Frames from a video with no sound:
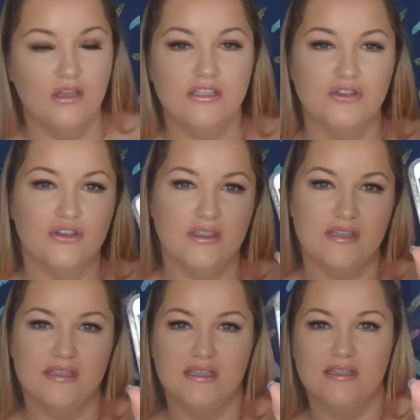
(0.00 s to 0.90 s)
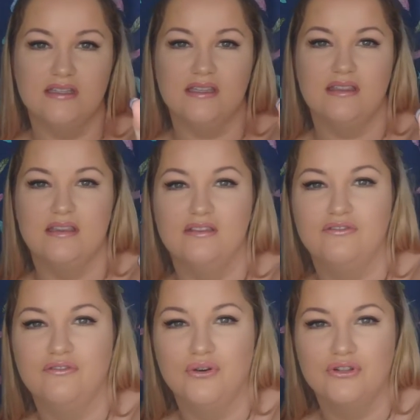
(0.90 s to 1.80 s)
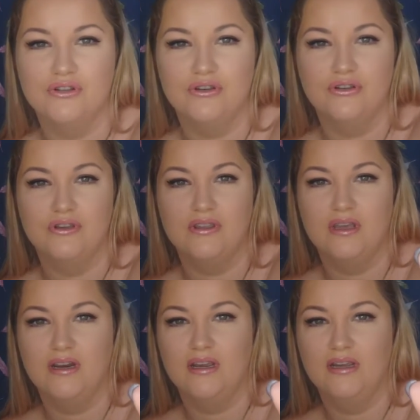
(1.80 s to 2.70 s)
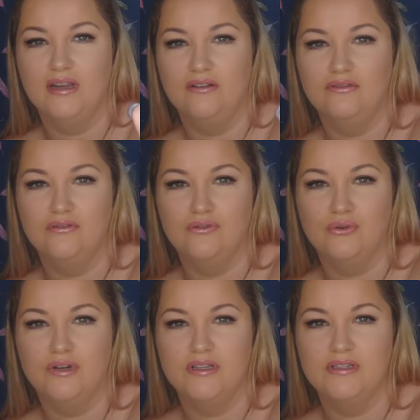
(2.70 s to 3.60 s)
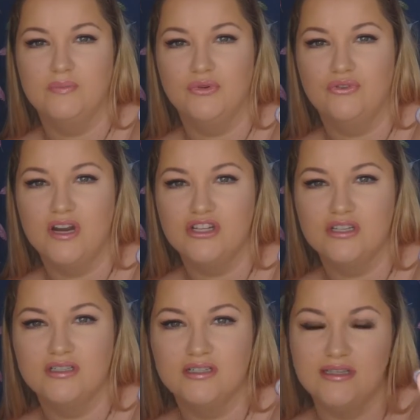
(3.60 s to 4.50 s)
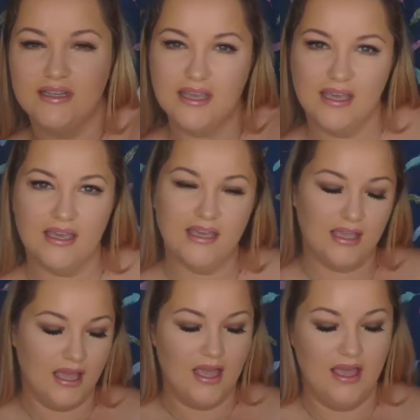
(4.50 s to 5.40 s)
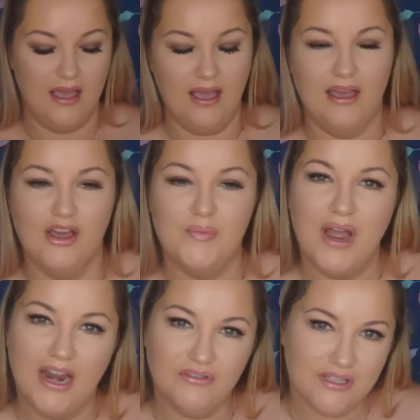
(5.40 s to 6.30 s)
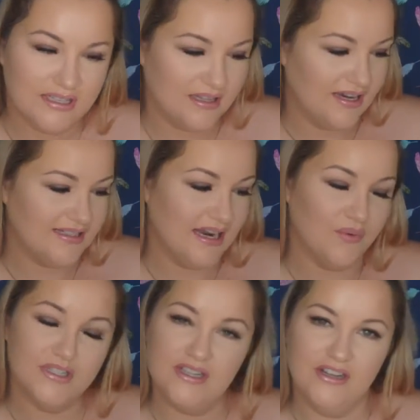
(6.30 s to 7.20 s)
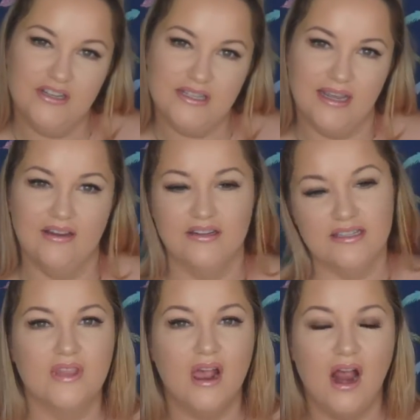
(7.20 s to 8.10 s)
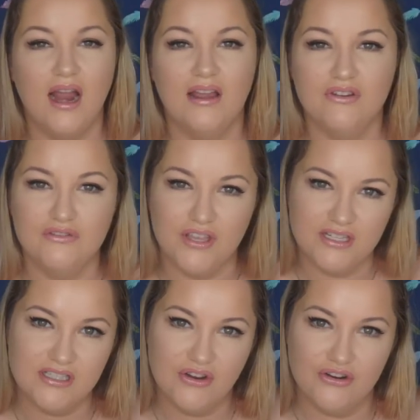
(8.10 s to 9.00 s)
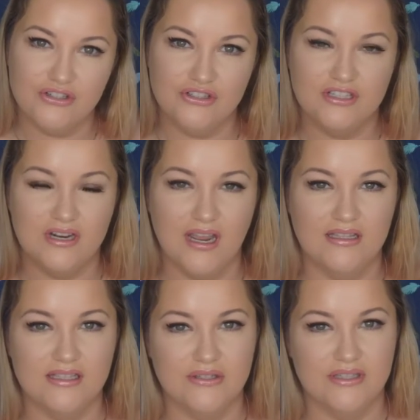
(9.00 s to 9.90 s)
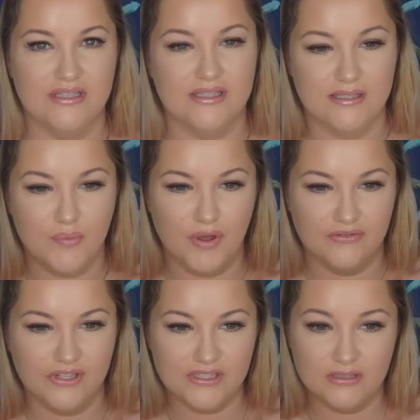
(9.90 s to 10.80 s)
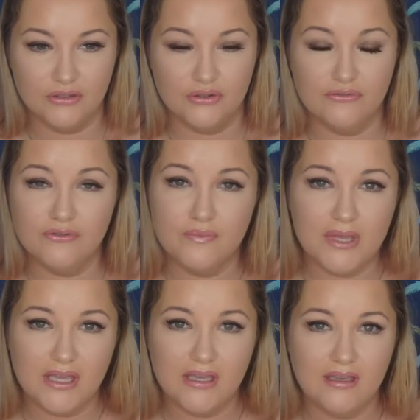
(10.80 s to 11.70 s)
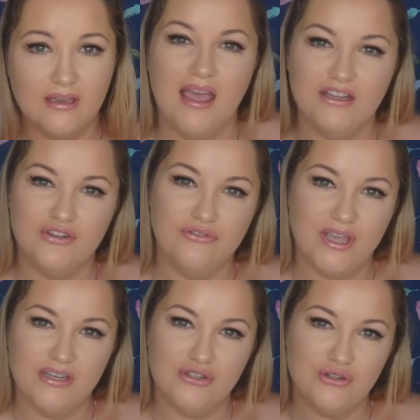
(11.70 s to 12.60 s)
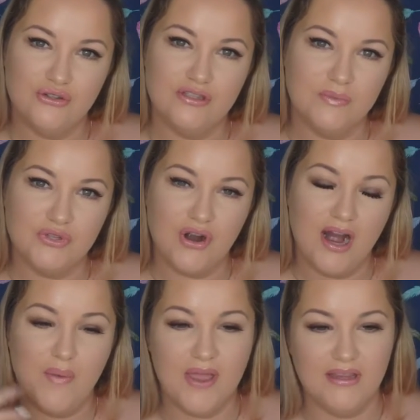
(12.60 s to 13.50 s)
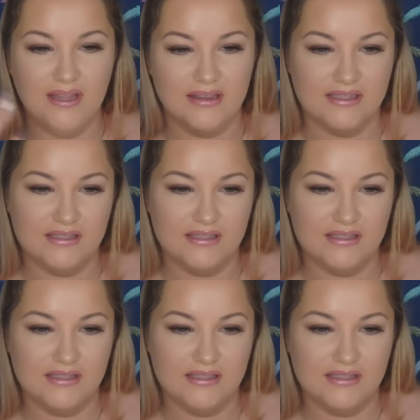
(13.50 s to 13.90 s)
So this is the photo that I have for inspiration today. I really liked how it turned out. I have an event to go to tonight, so this is a perfect look for me. And don't forget to subscribe and like